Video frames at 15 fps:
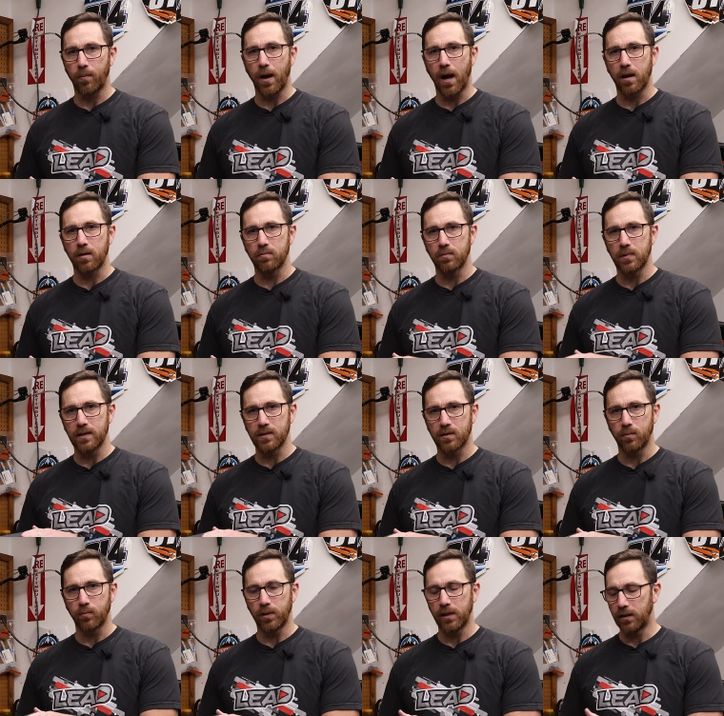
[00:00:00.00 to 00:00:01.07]
the bottom is
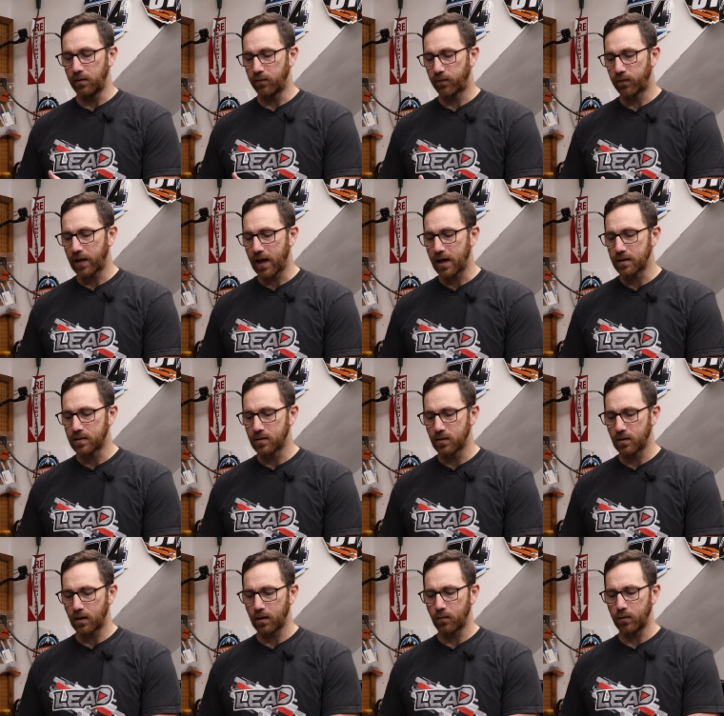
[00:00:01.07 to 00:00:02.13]
completely
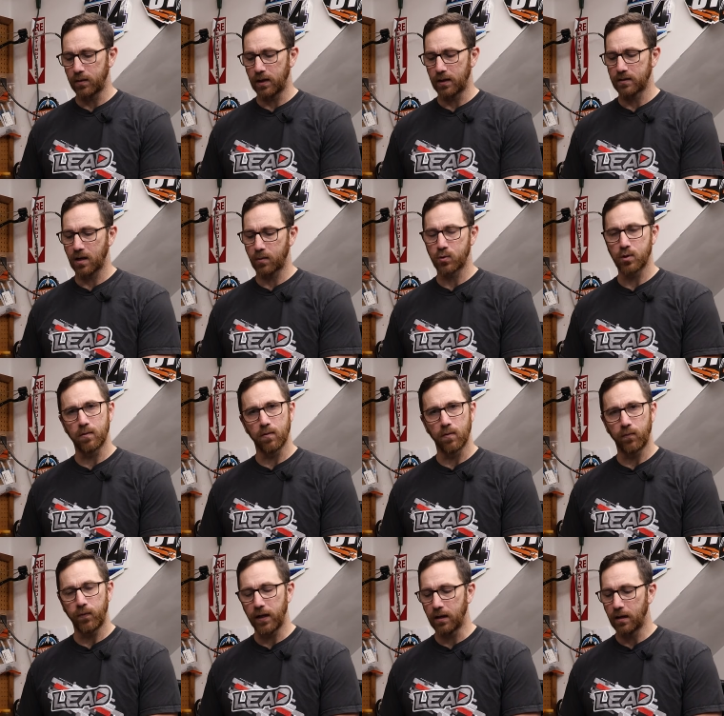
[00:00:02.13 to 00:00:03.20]
flat with the exception of
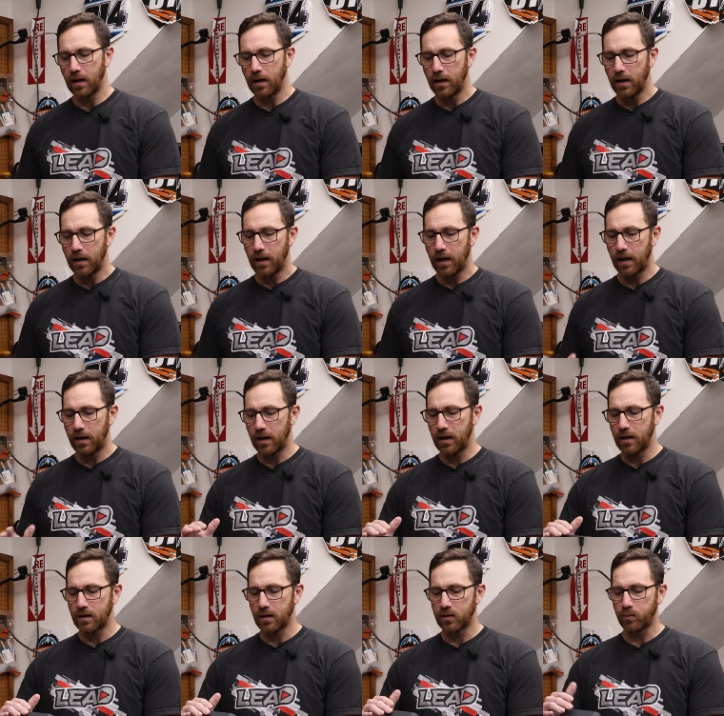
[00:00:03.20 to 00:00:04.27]
the feet. And then
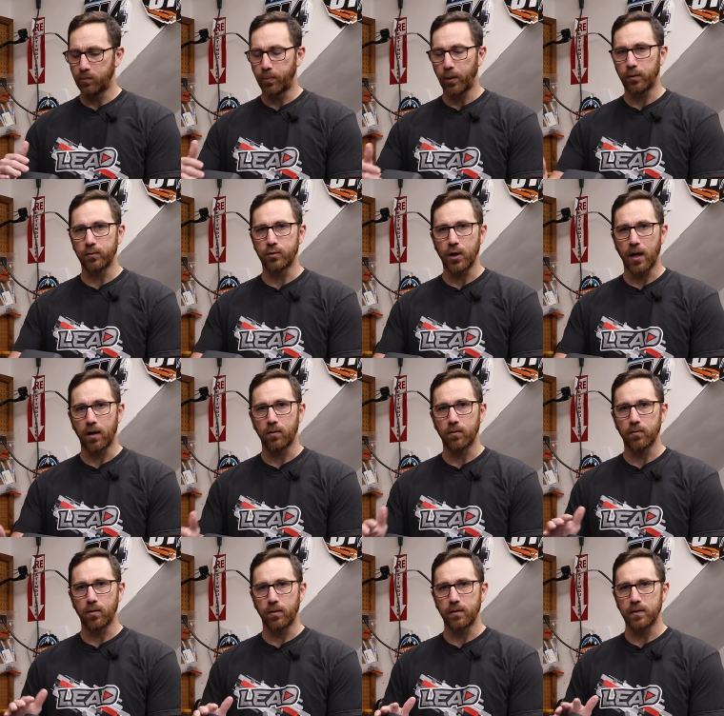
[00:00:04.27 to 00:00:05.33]
it does bulge
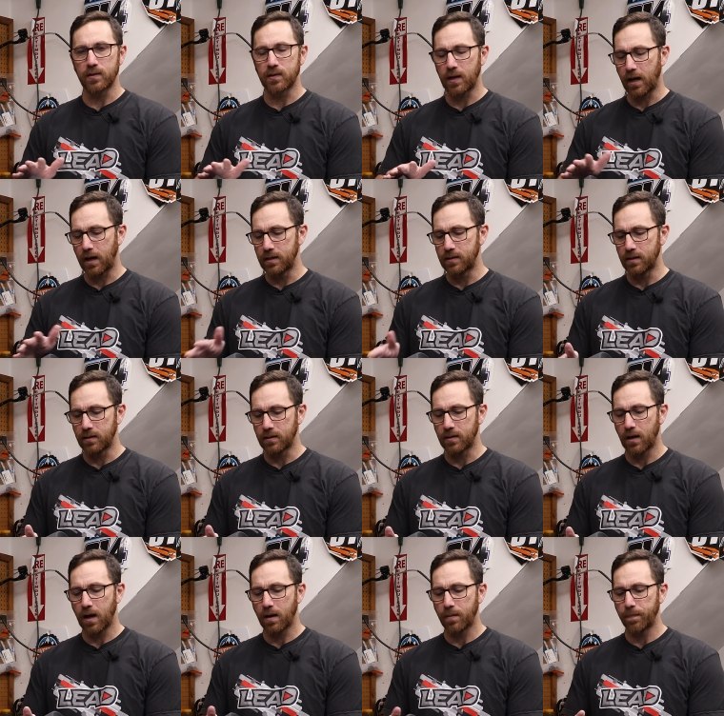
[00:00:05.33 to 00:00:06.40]
out on the sides and the
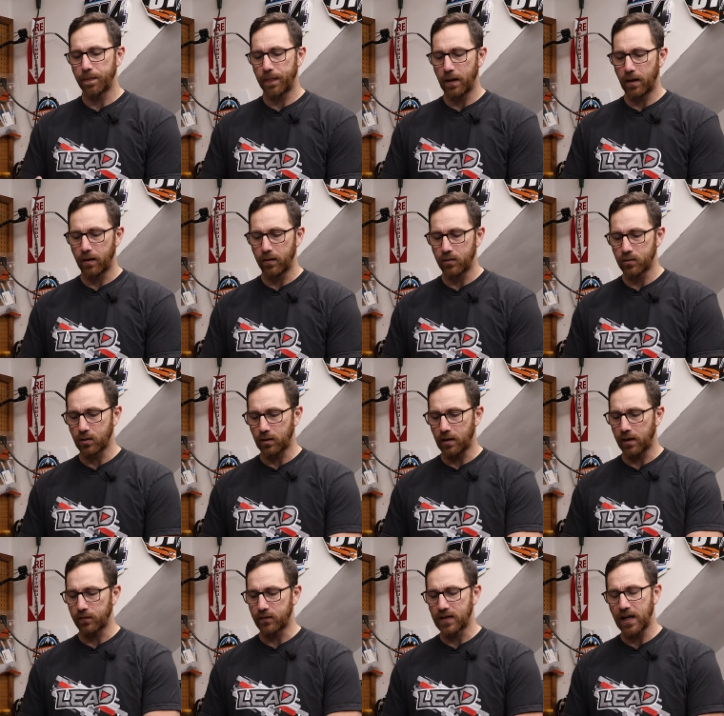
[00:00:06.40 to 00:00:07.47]
top. There's a
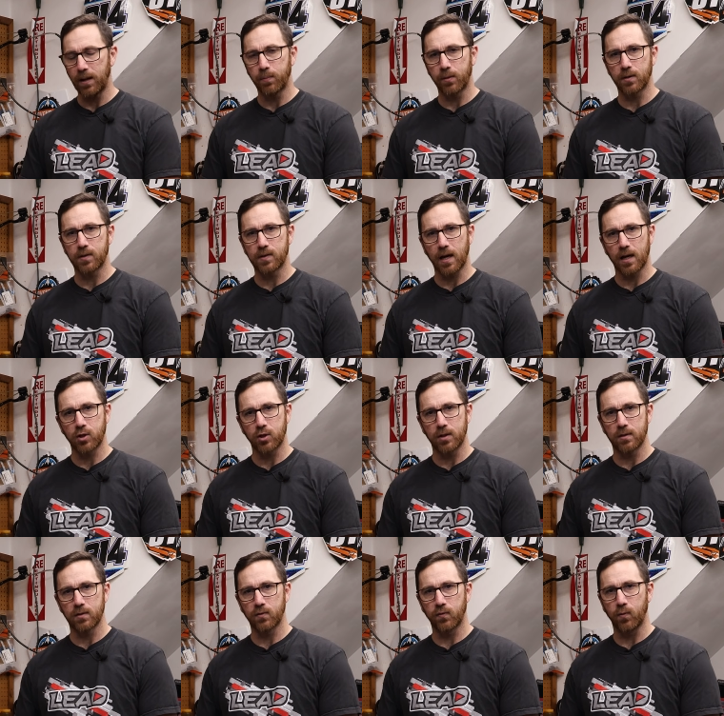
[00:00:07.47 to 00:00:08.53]
lot of tapered
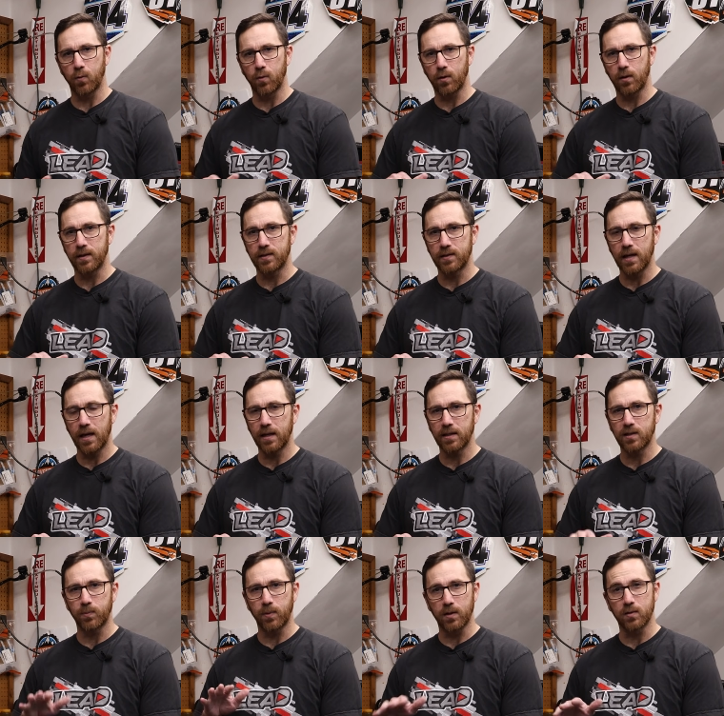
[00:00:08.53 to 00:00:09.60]
sections for
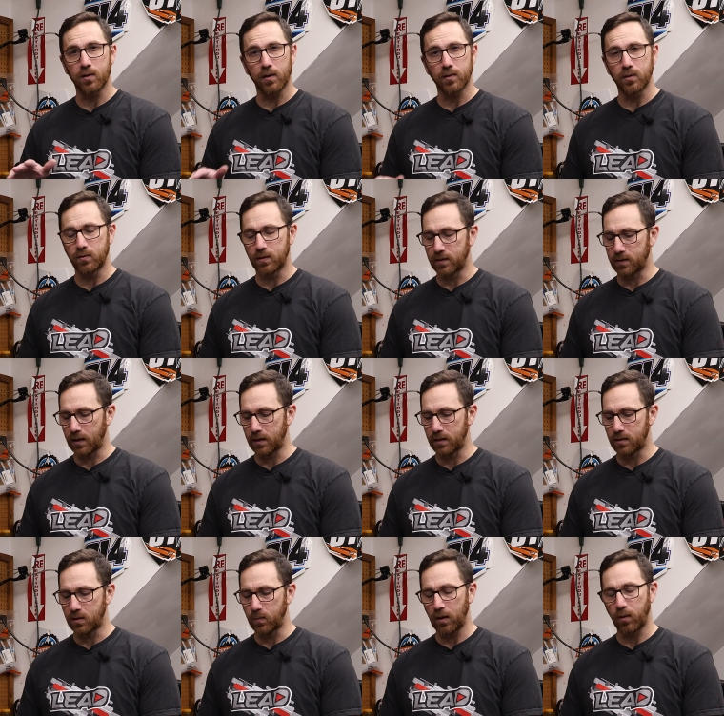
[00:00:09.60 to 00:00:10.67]
aesthetics, but it's also
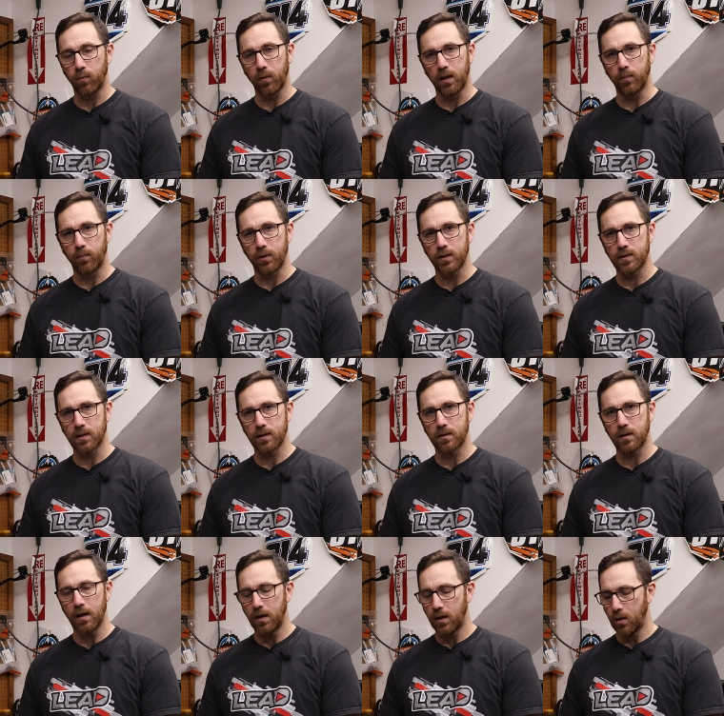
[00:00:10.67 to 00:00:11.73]
designed to be 3D printed